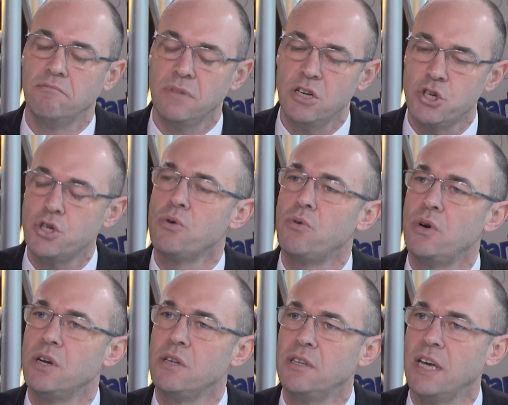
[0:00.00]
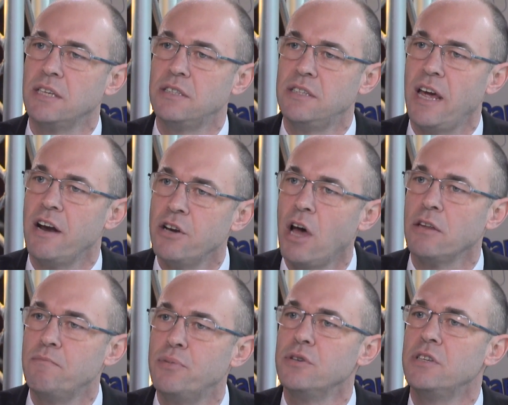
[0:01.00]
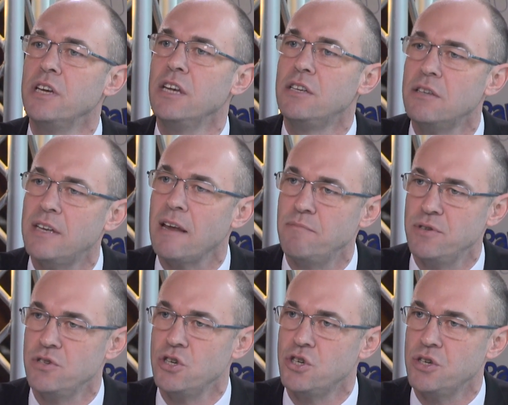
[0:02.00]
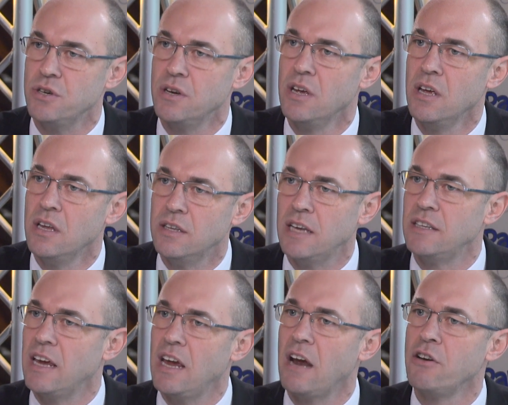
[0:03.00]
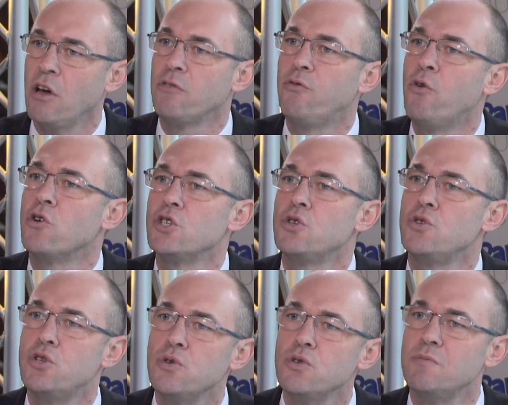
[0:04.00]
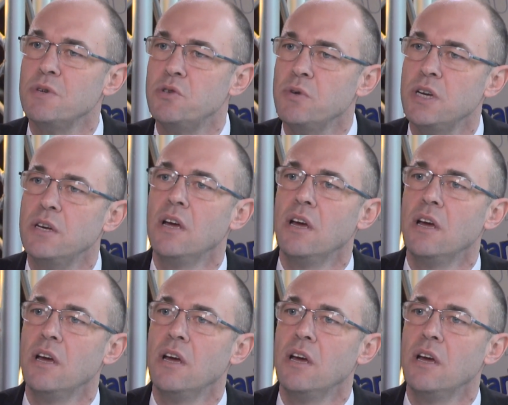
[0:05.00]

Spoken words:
ensure that they are not put into that position, that they are not forced to choose between